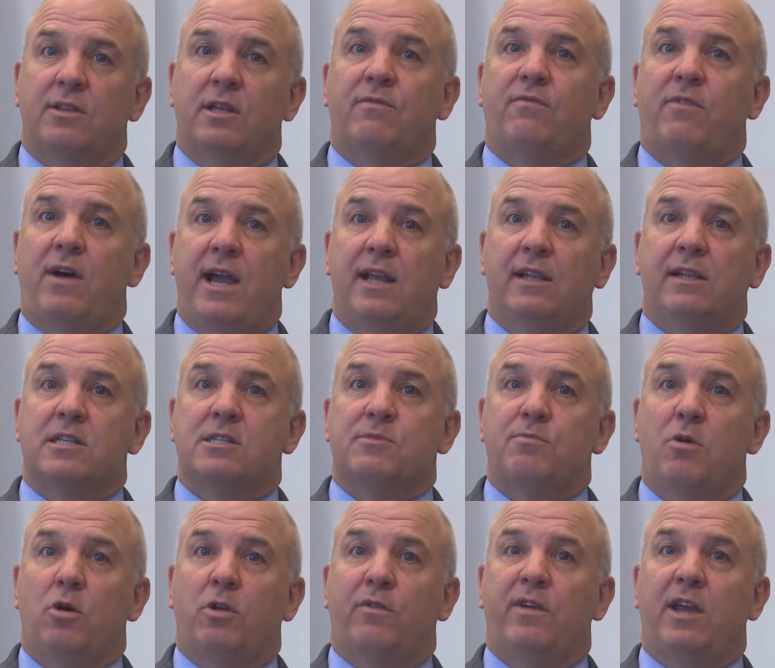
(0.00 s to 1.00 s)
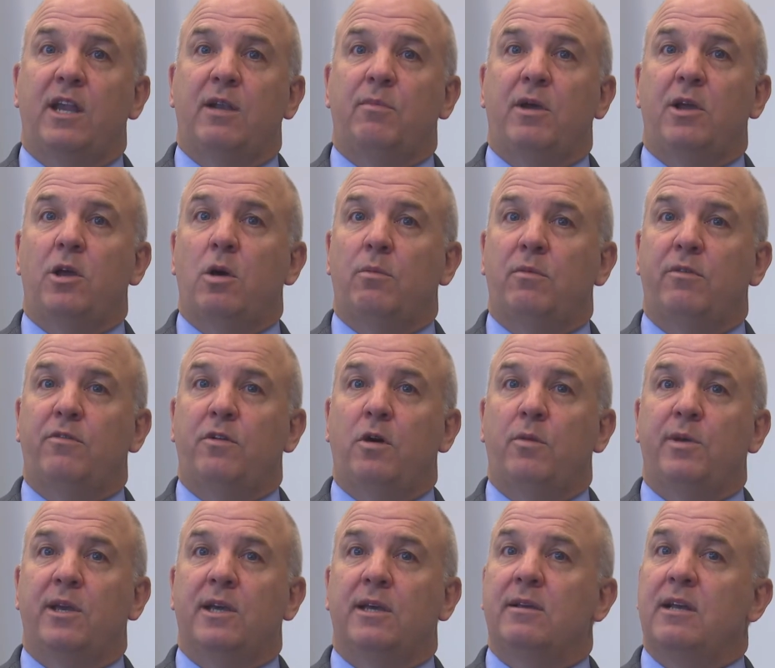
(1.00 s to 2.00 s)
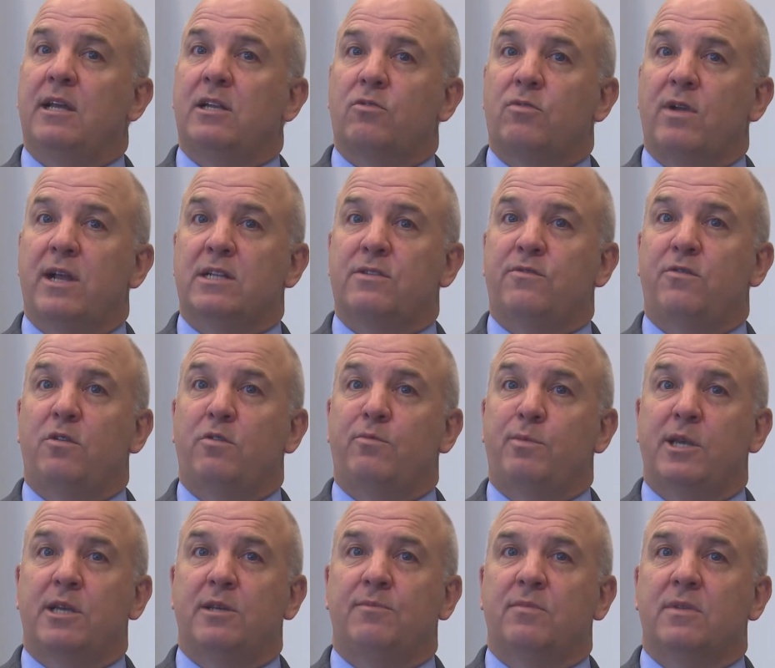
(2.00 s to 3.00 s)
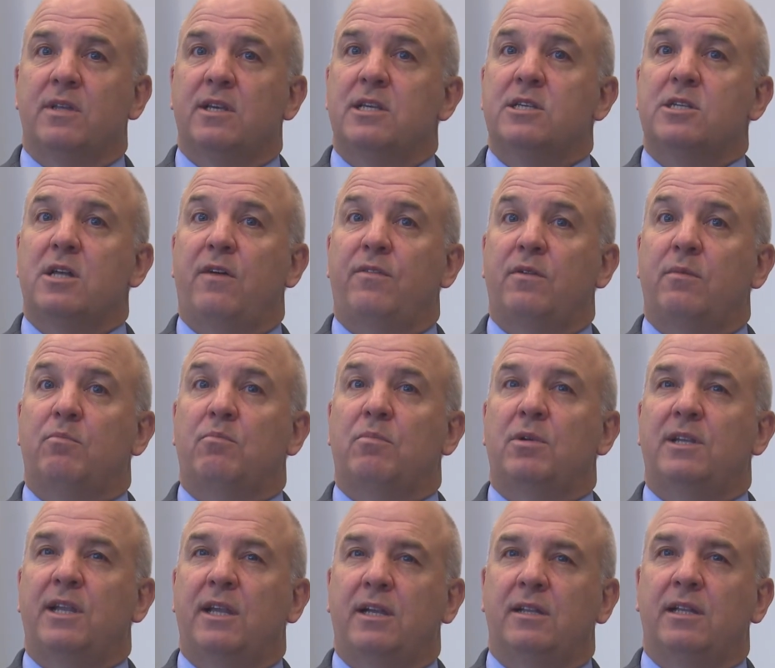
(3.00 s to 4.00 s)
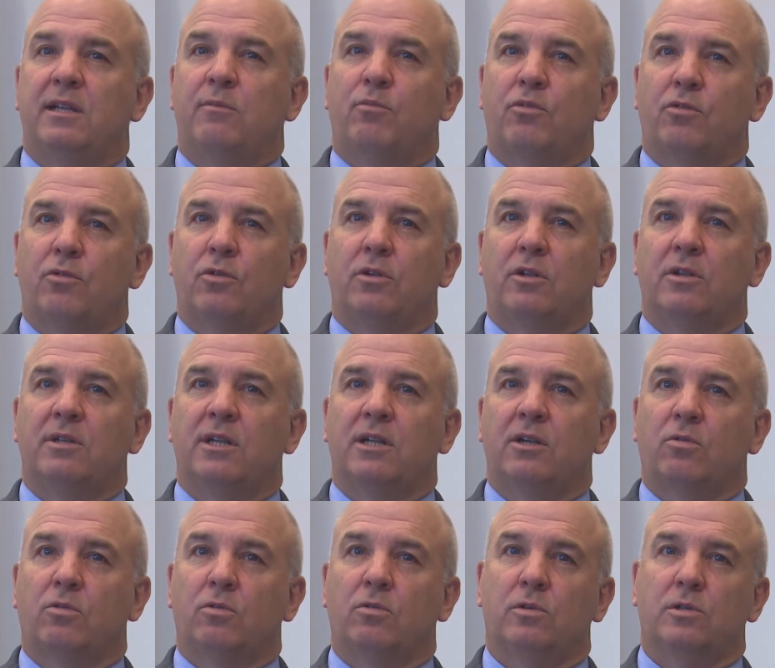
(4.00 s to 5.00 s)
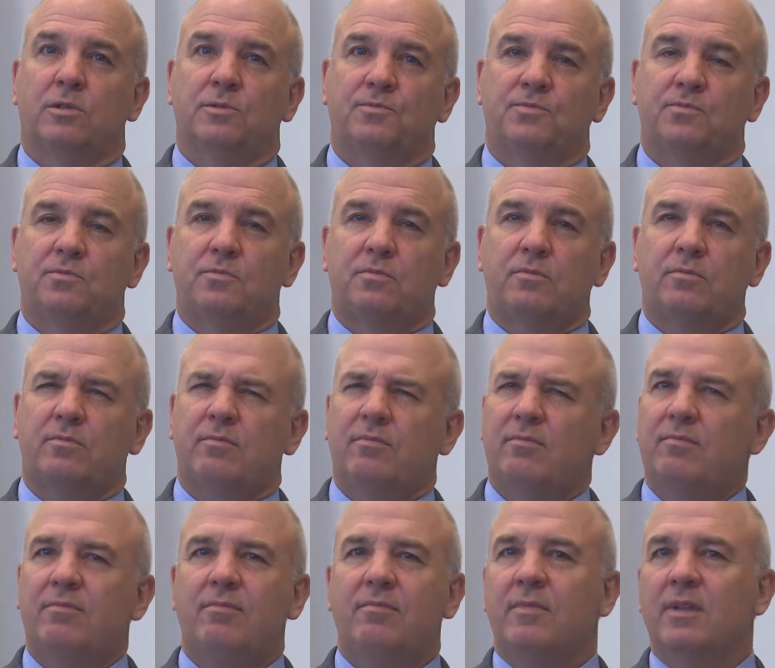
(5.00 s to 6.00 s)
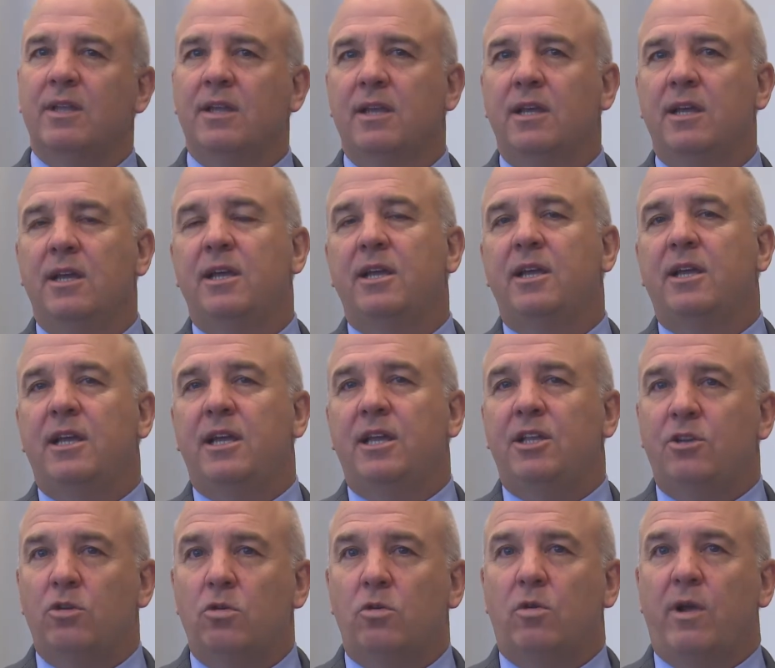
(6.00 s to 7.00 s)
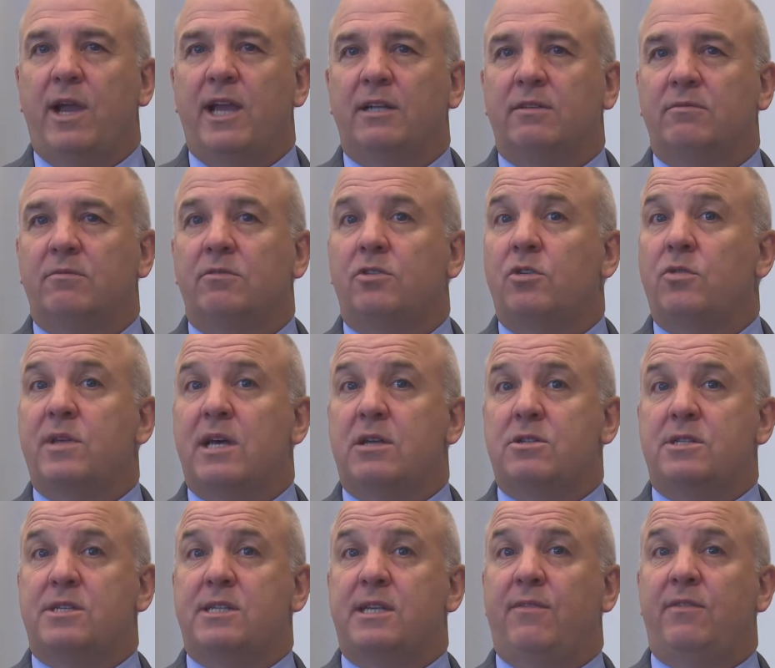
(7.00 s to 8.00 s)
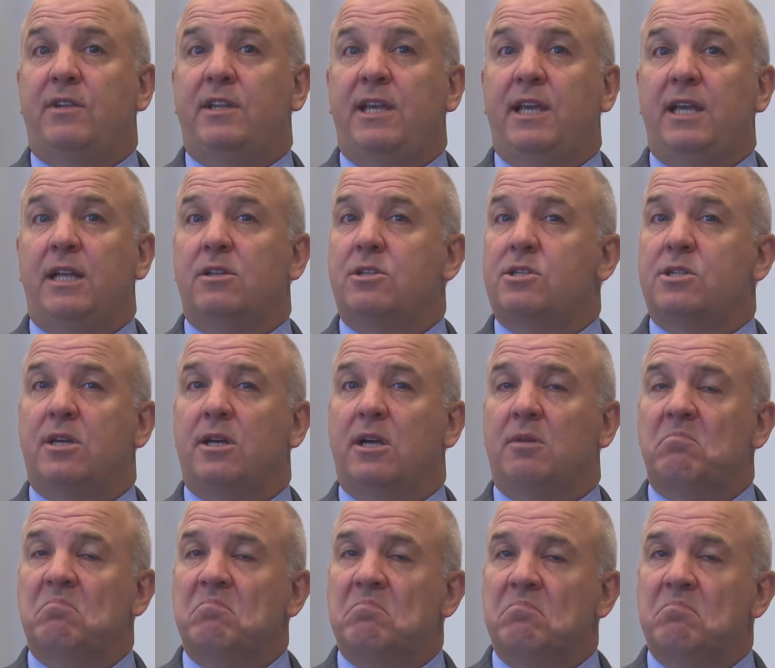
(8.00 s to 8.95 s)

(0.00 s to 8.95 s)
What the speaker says: that violence motivated by homophobia and transphobia is often particularly brutal and cruel. In Ukraine, 2017 saw